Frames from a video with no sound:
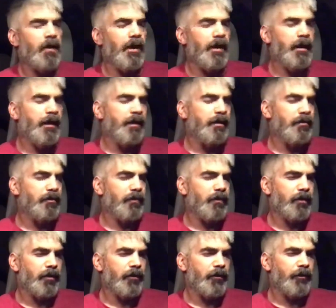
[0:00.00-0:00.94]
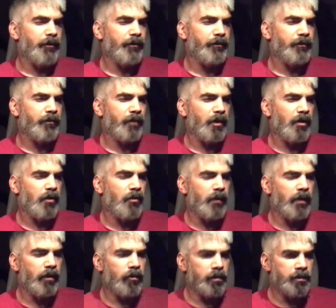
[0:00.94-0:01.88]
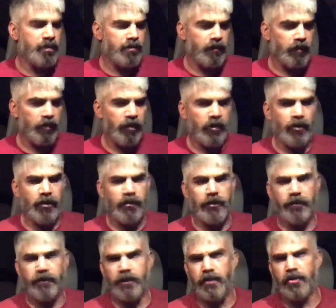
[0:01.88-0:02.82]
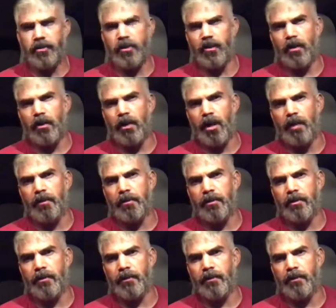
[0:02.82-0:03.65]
And you eat what's in front of you, you finish it all up.